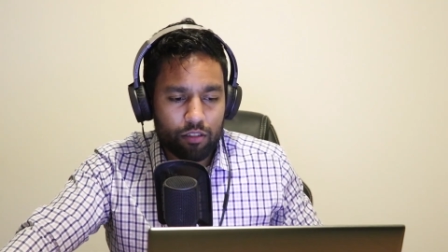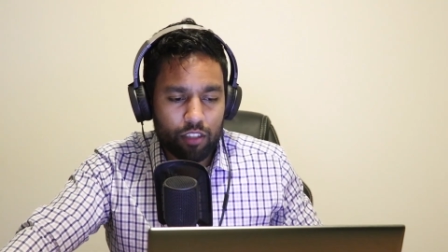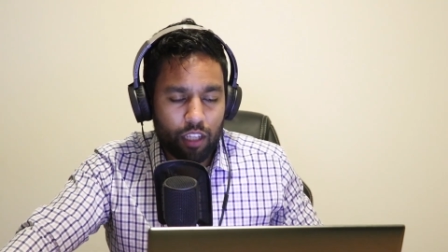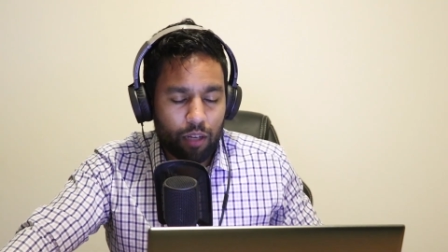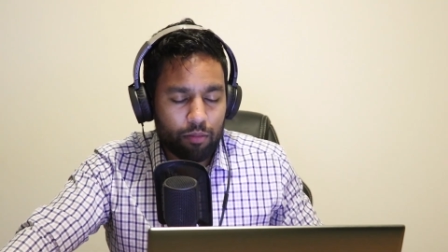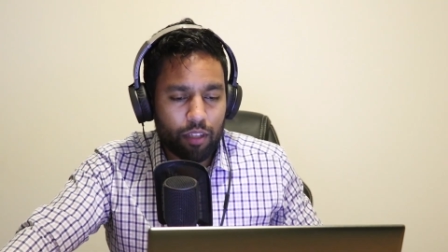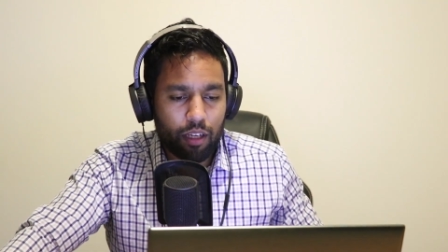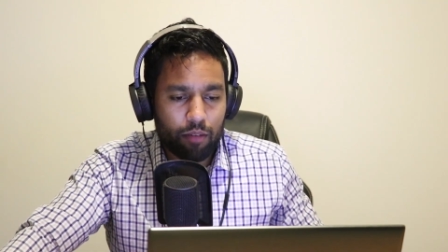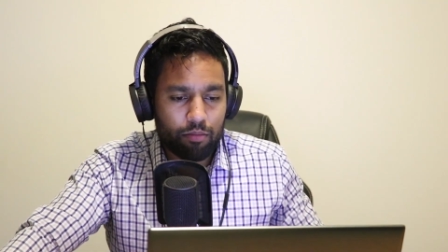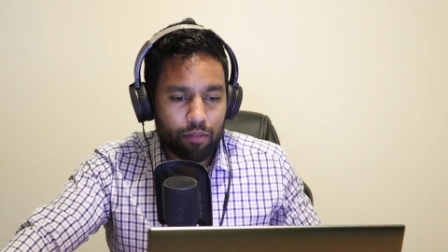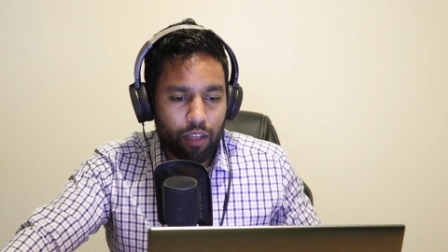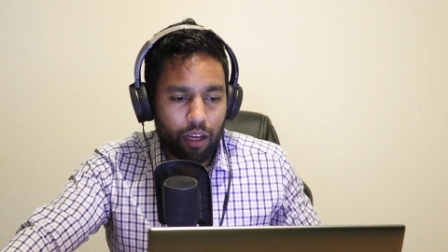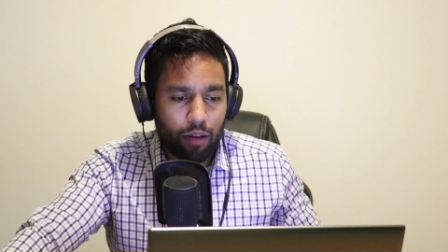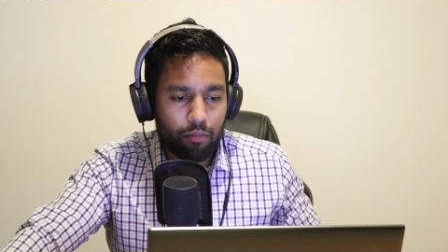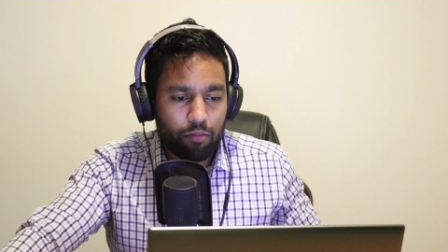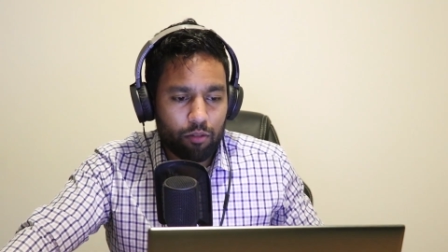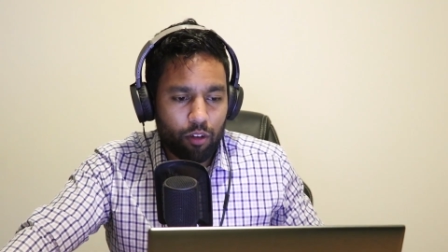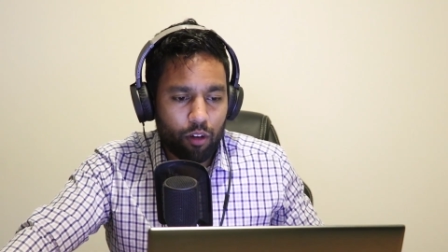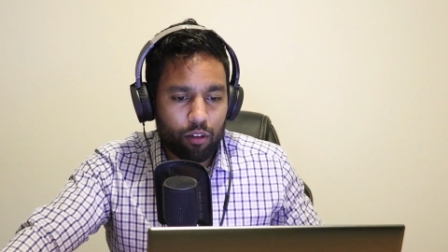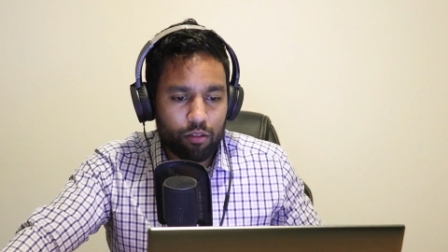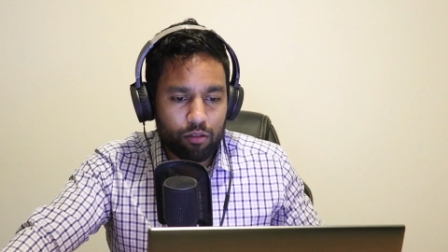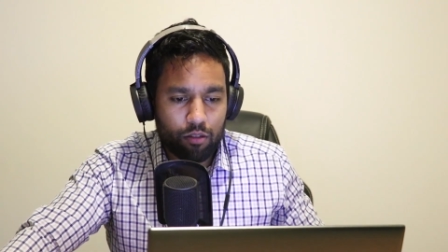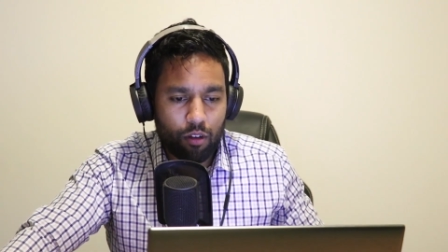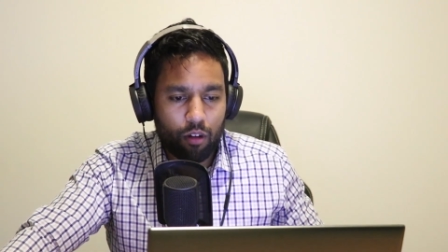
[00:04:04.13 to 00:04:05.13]

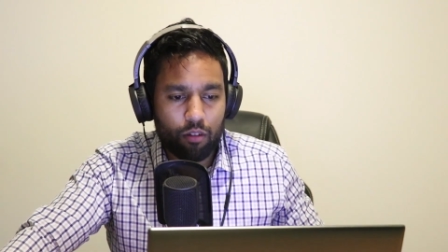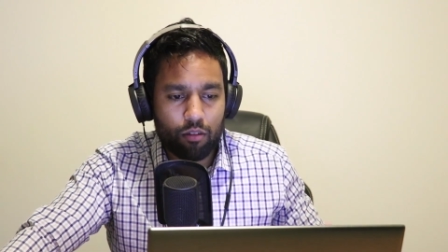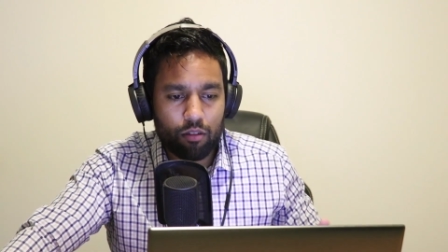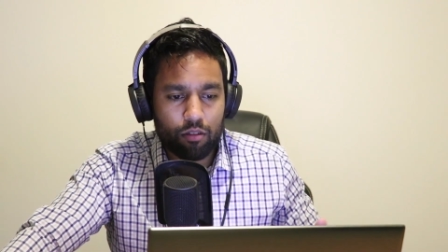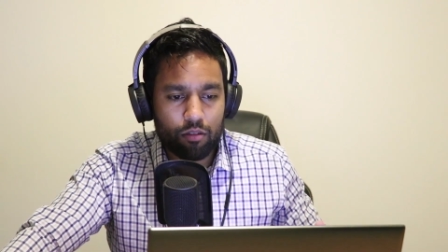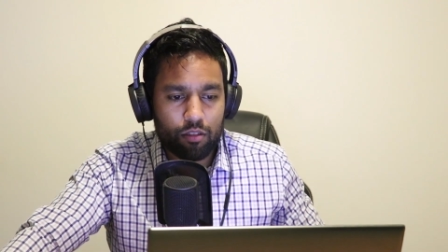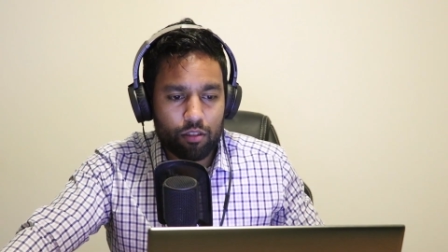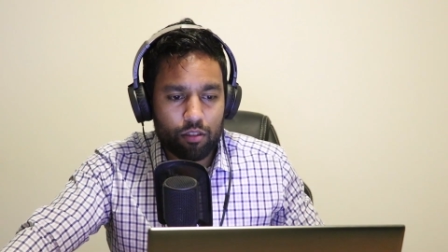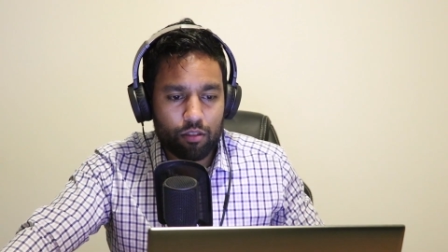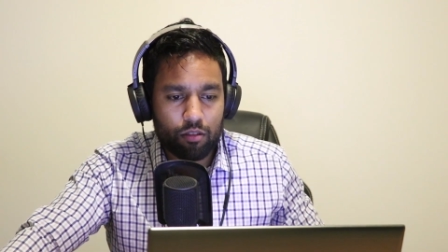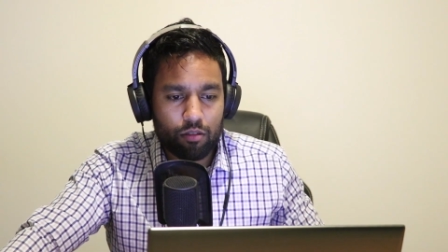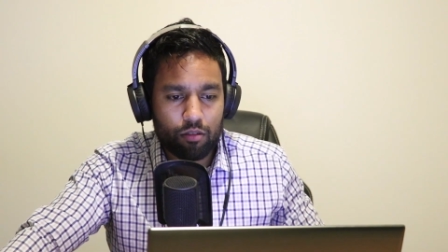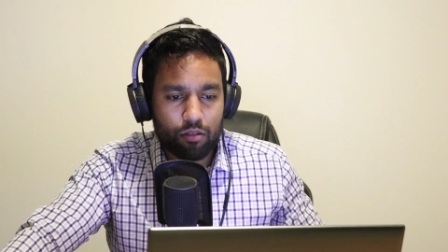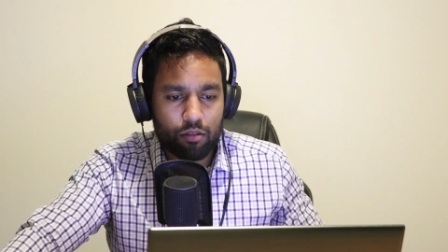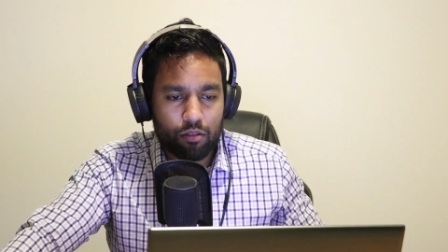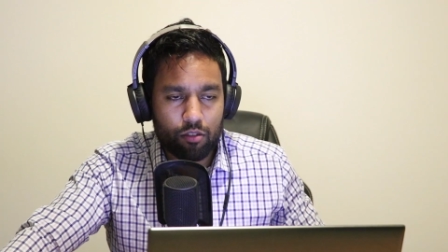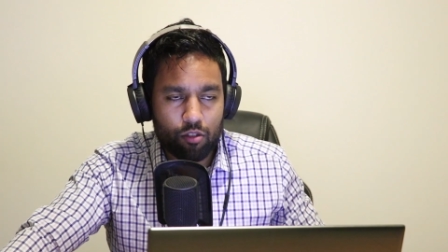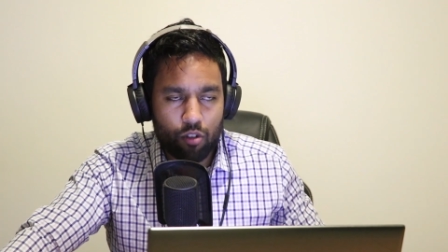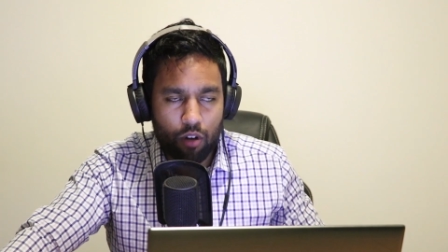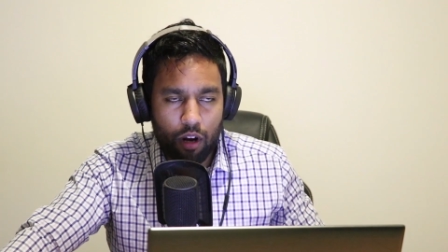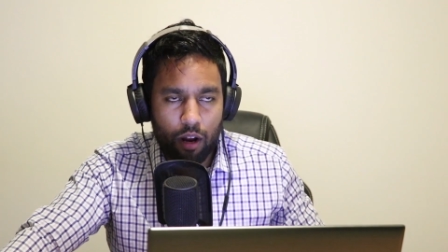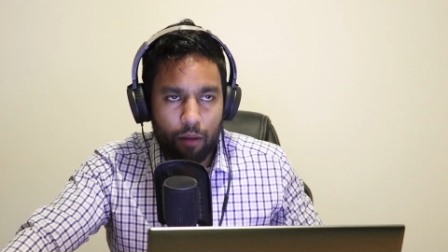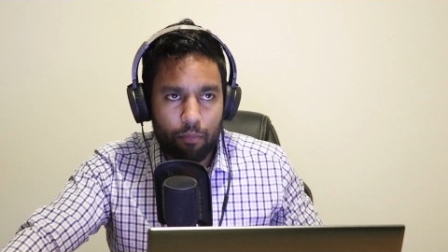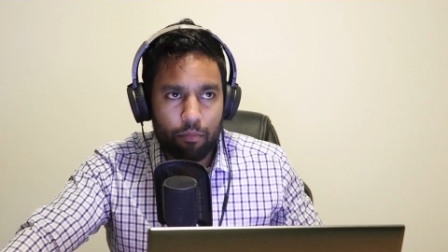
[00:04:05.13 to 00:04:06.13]

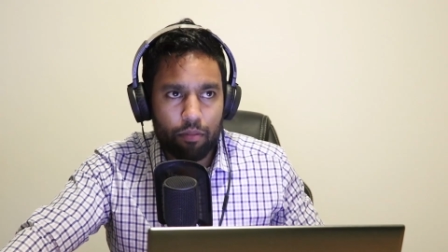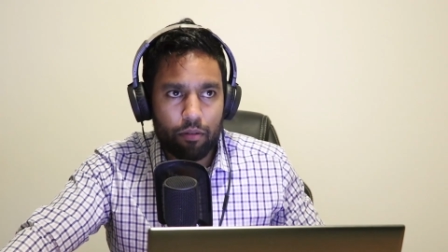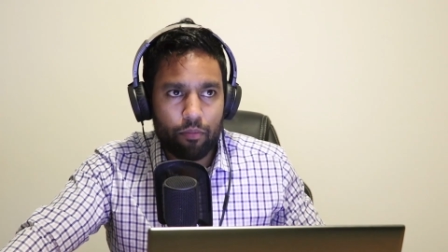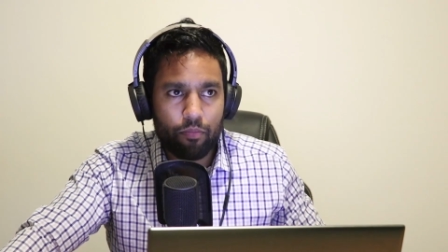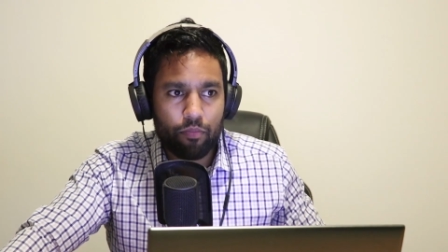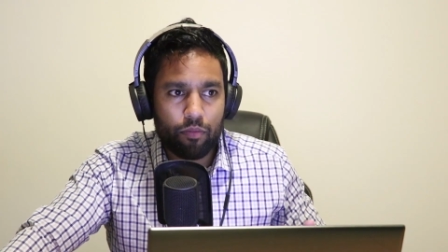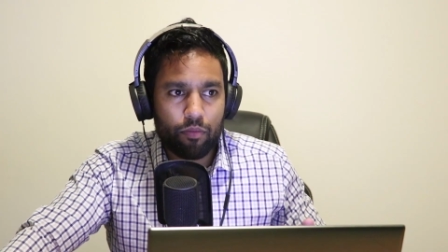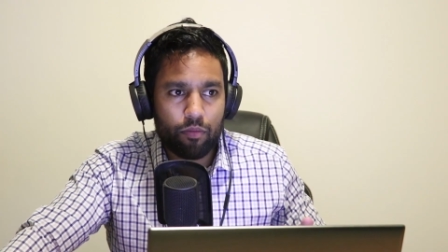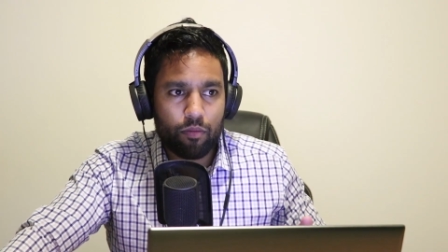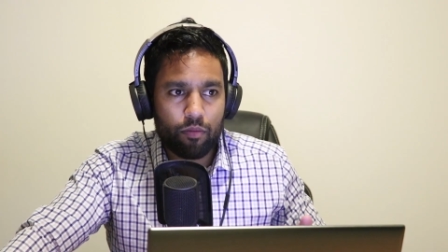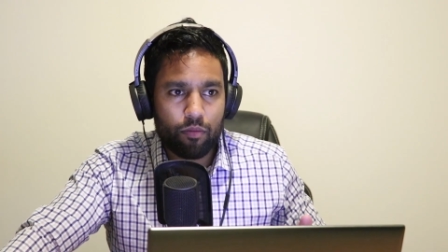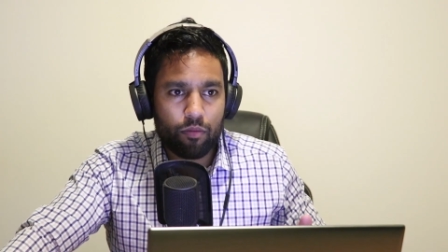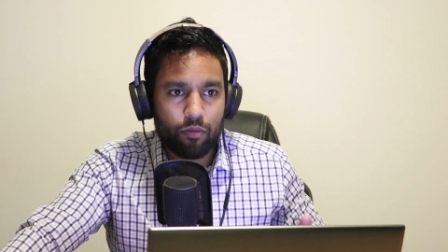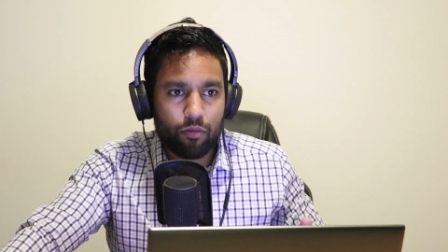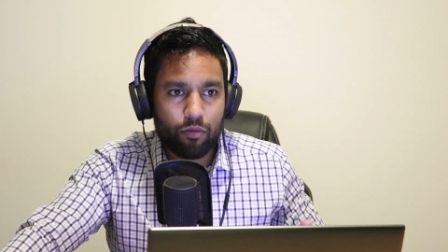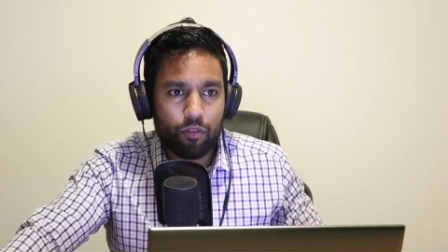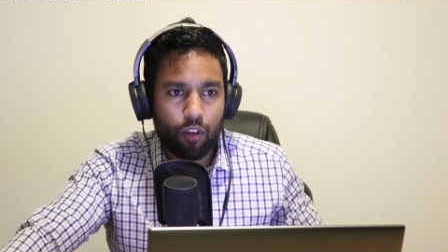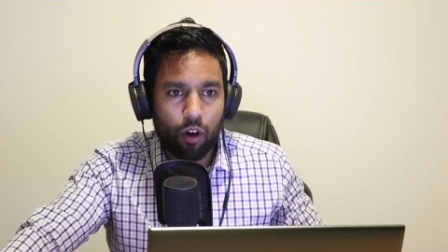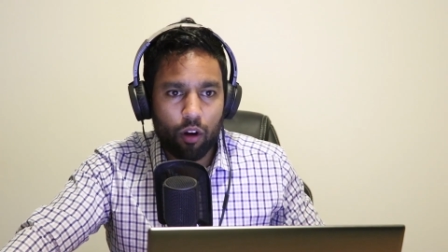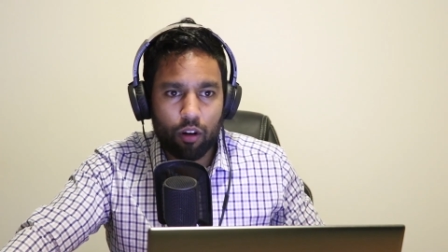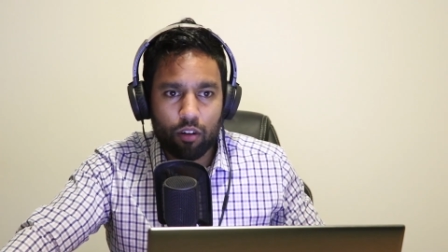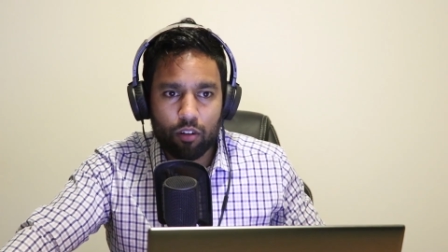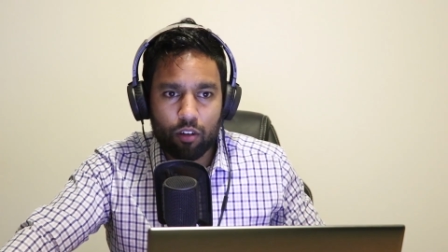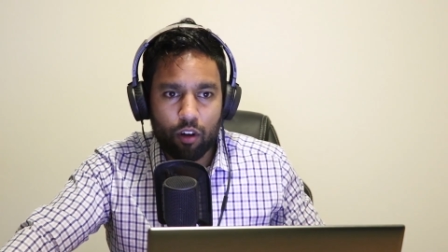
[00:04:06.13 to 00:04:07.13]

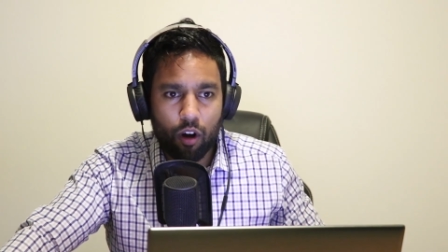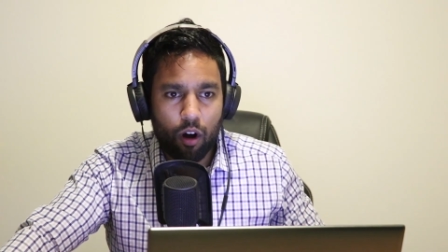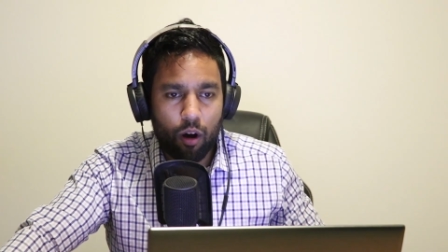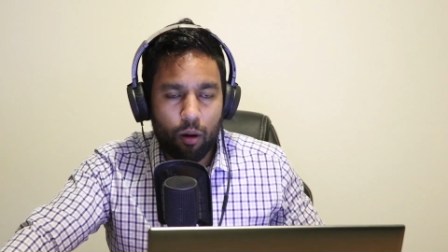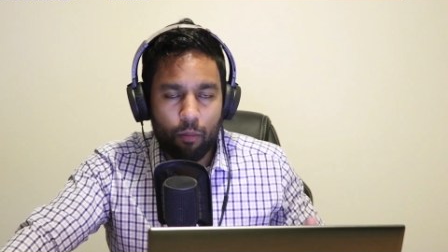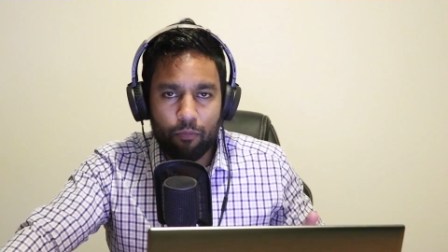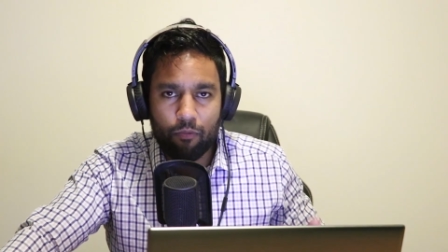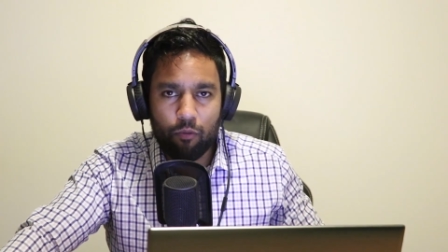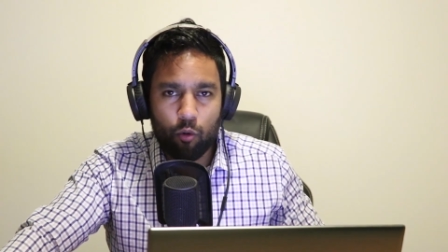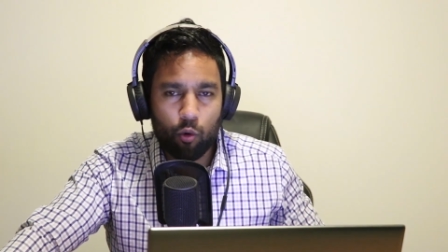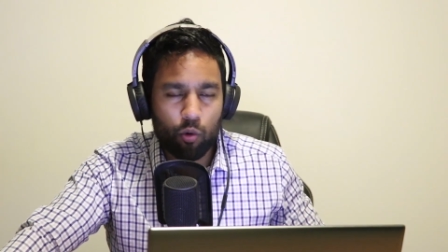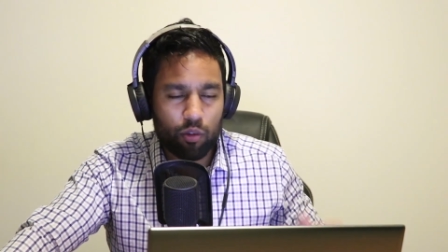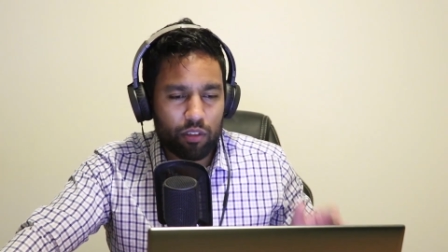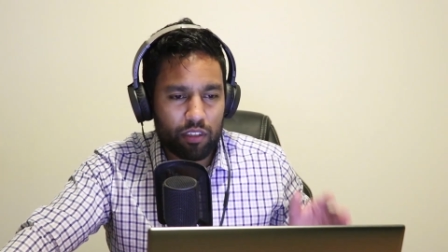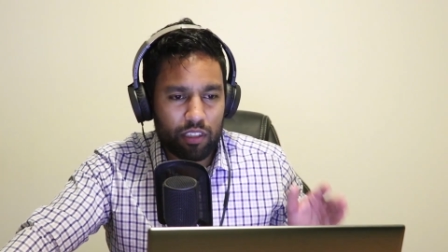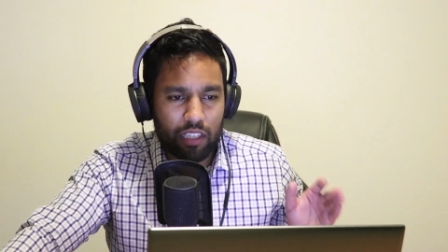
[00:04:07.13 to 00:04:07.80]
www.donaldtrump.com forward